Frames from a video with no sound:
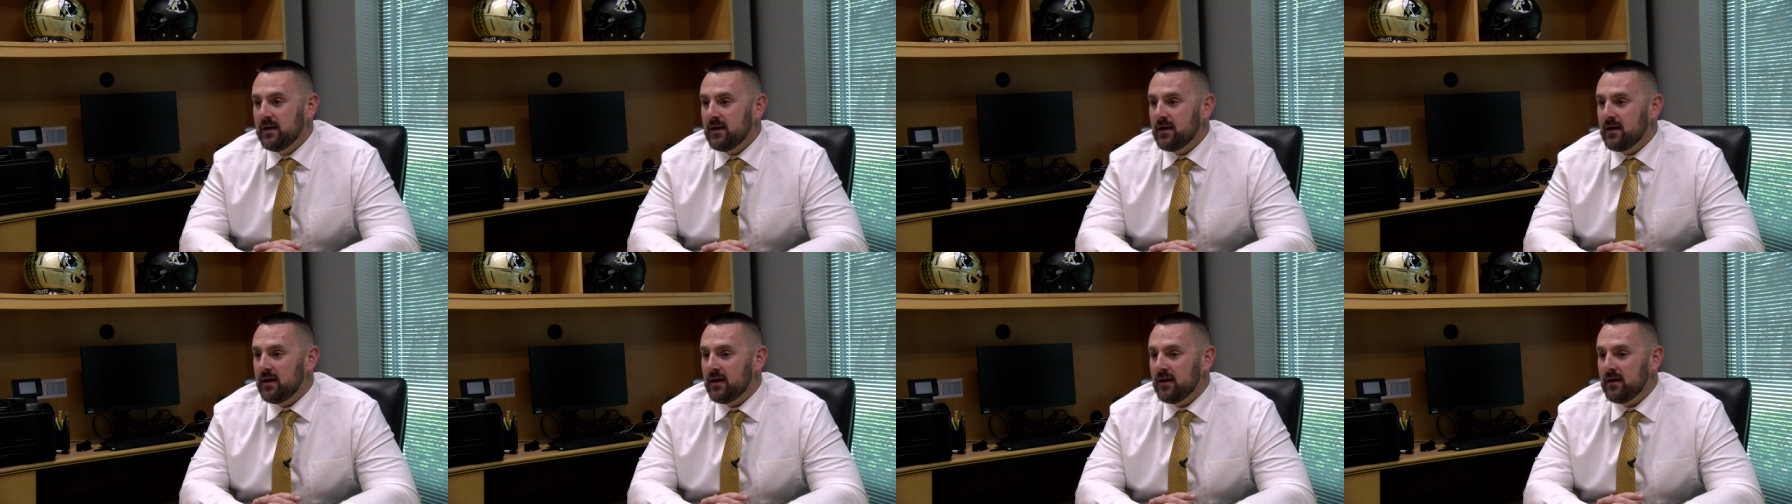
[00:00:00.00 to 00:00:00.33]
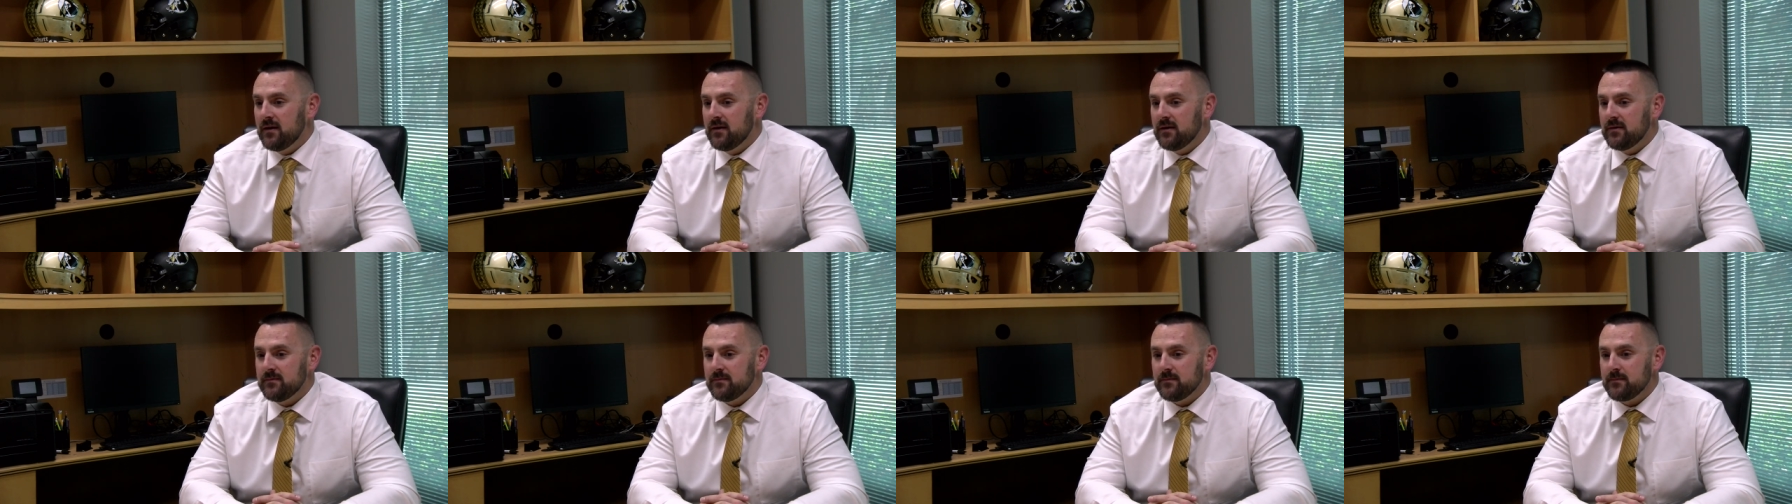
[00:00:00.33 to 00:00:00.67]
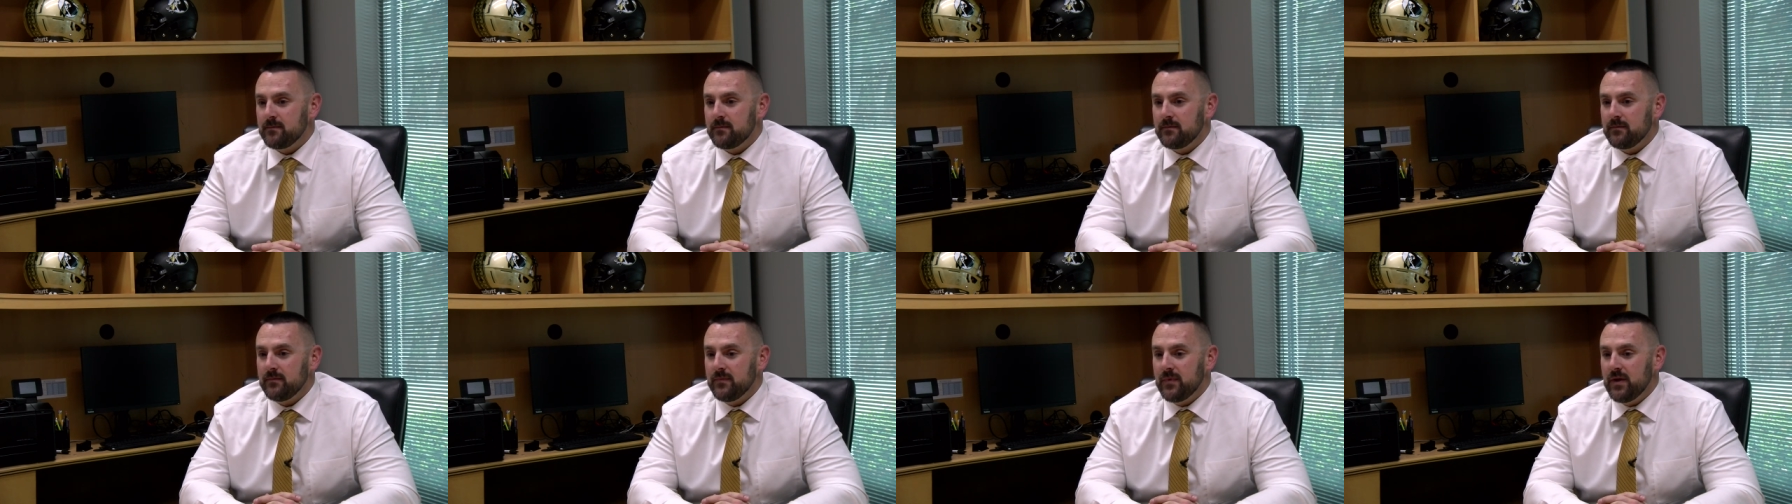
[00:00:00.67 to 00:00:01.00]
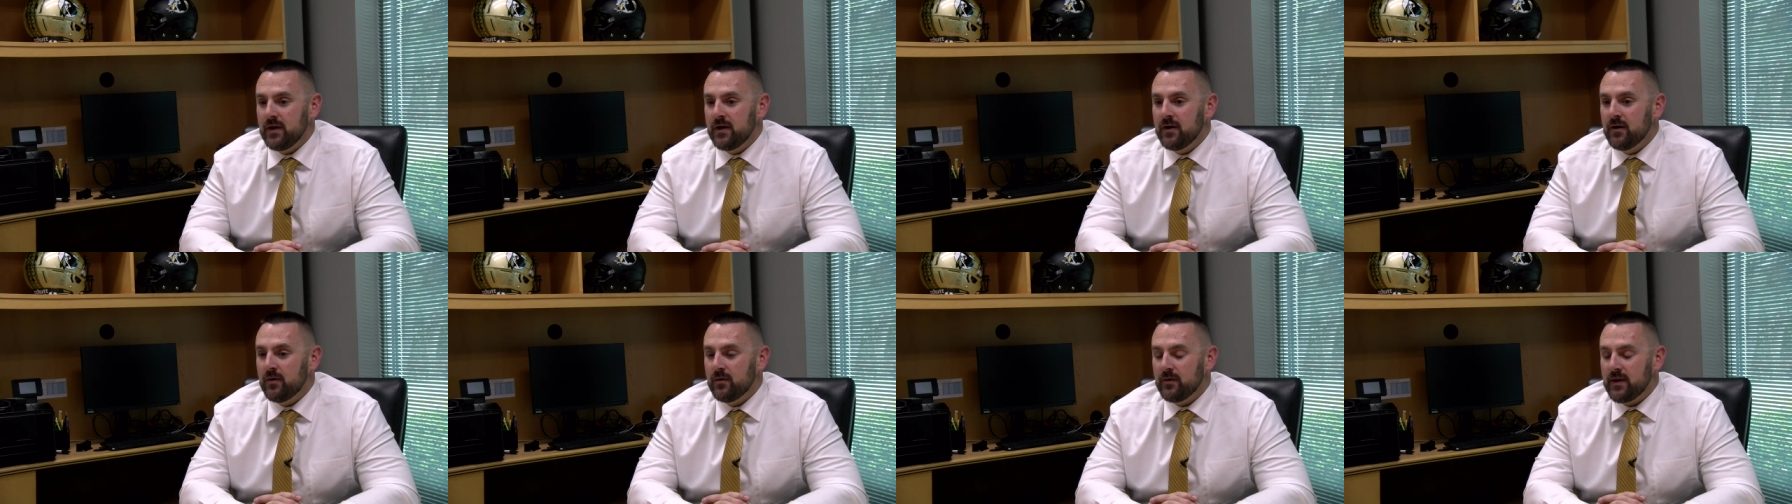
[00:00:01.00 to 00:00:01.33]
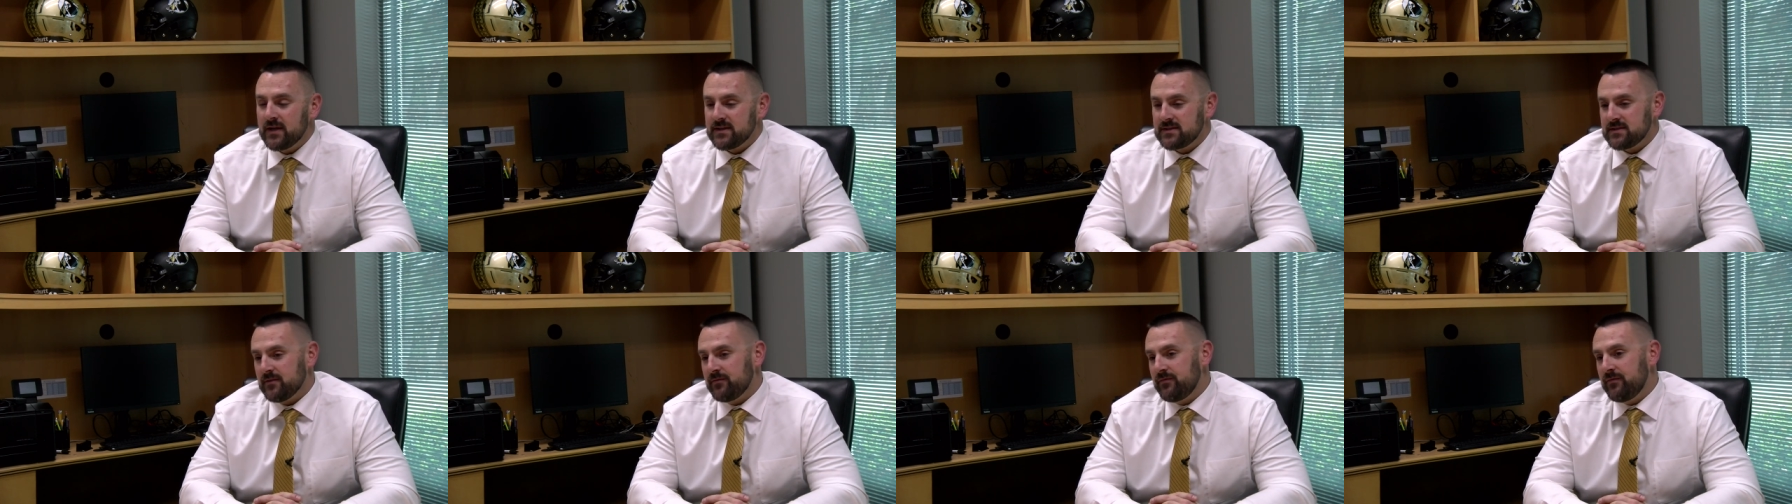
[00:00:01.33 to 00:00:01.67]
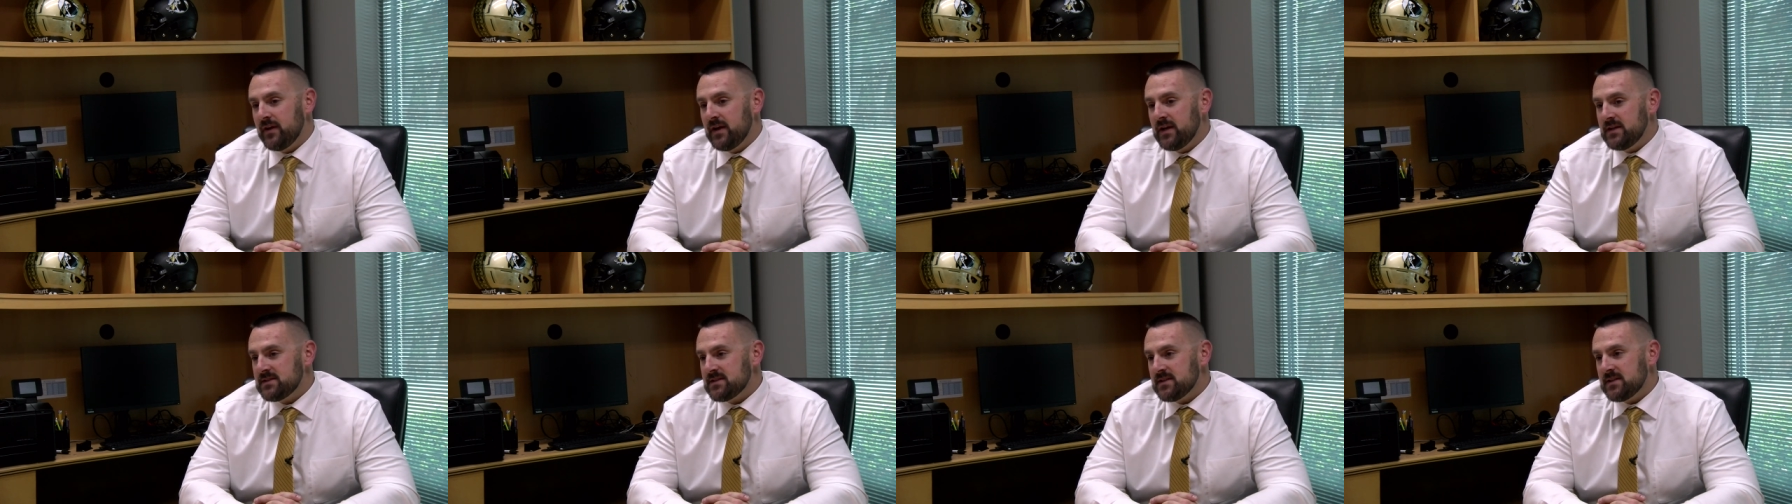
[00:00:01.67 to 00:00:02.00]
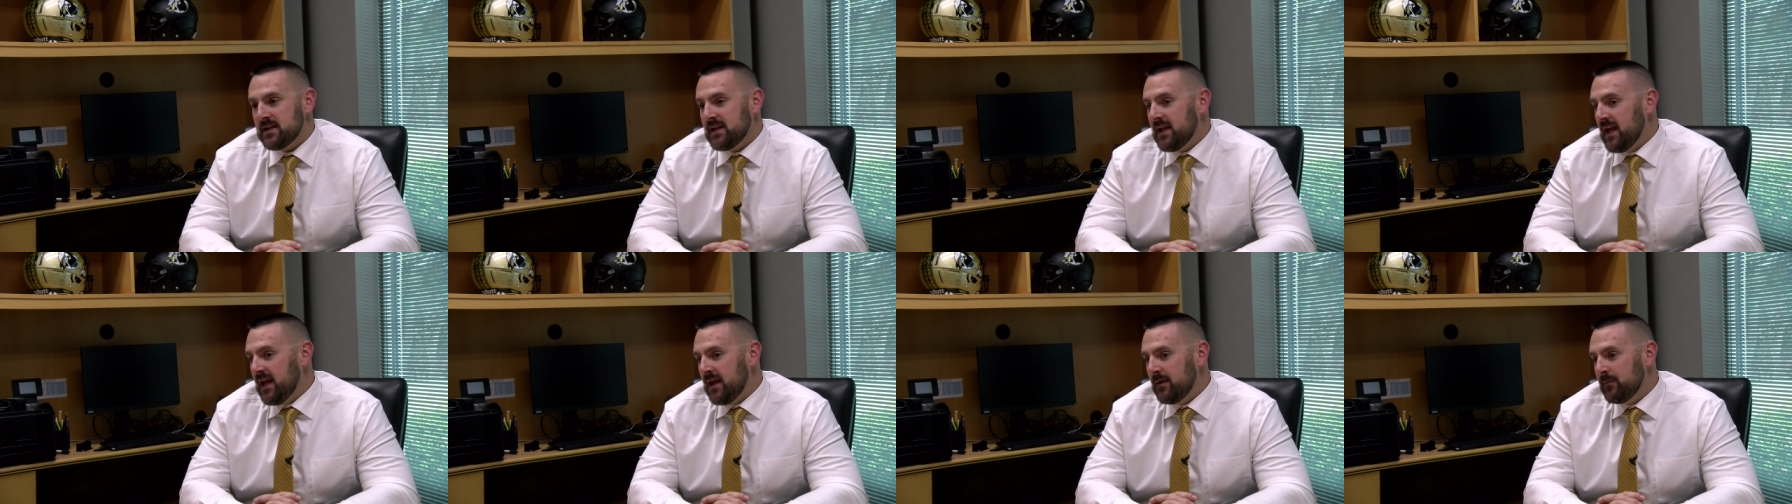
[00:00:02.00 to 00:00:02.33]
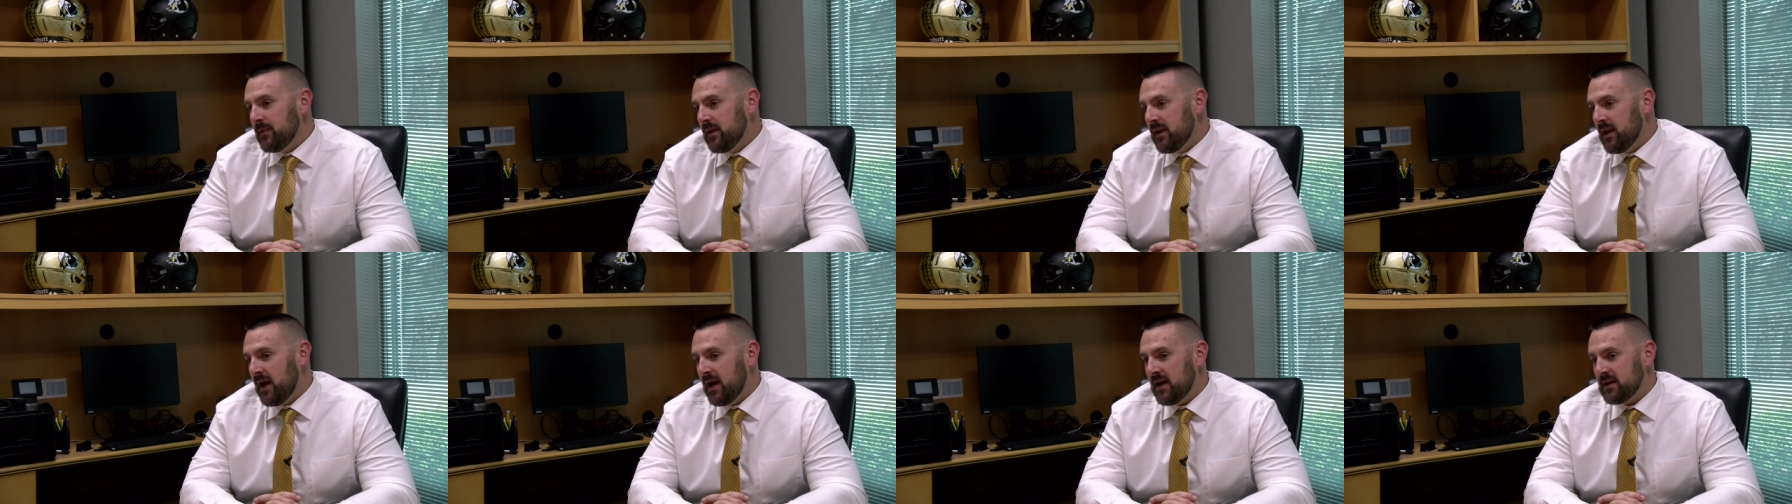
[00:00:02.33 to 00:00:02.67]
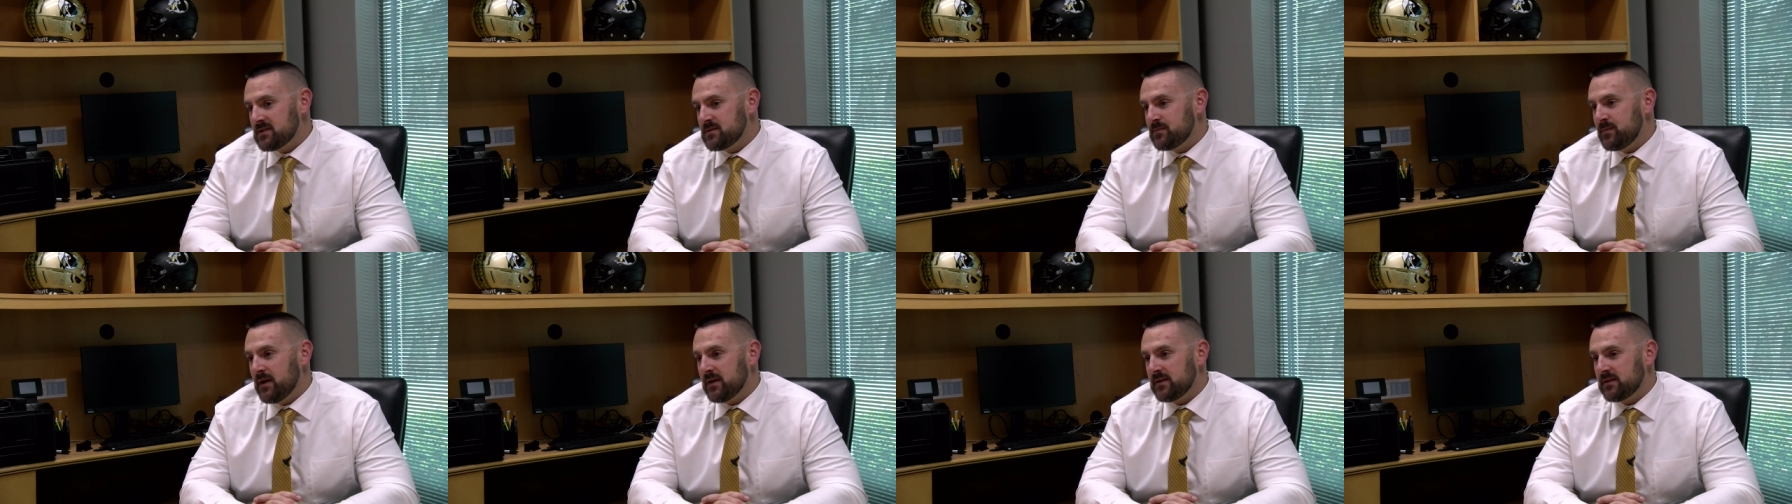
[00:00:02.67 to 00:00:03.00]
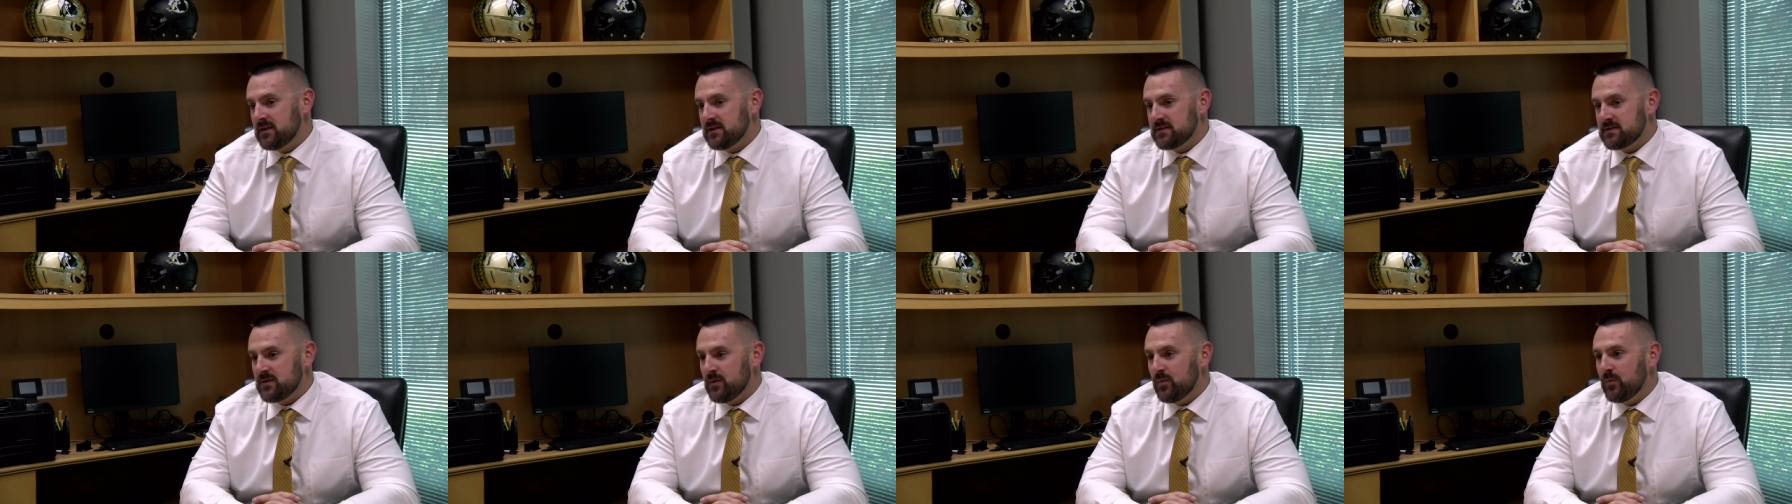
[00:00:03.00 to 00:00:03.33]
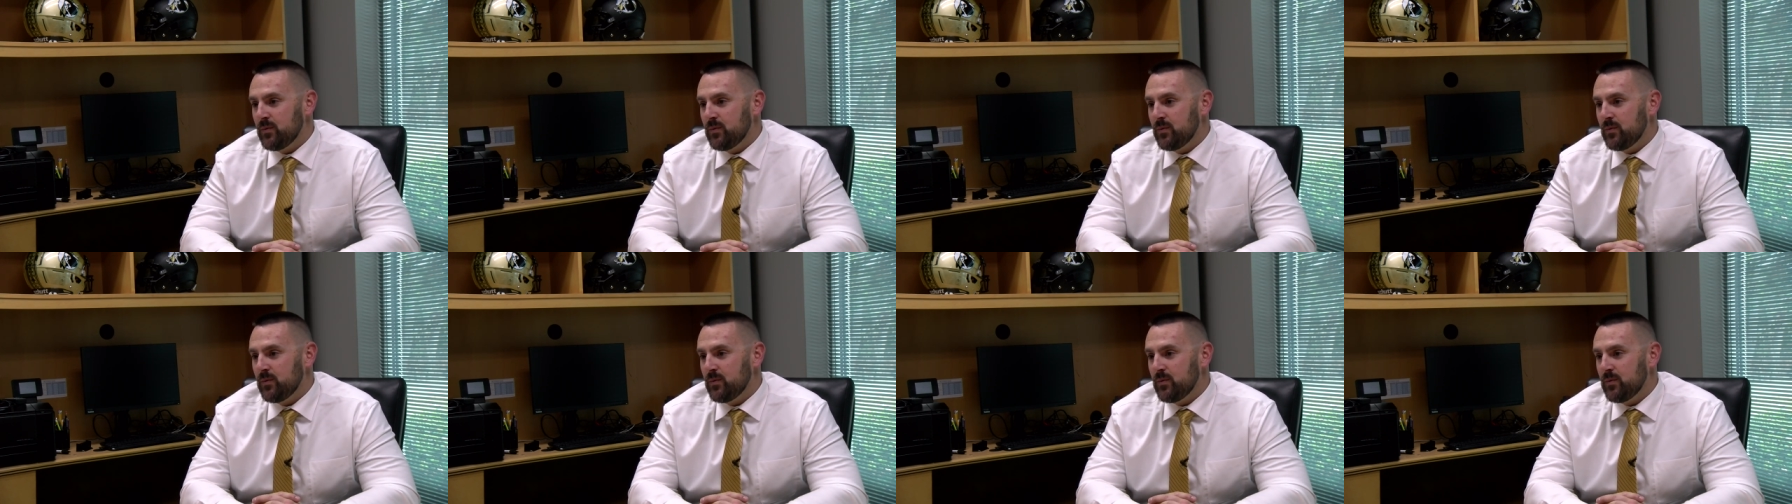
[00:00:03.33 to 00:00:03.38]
Um, you know, that's a phase of the game that I expect us to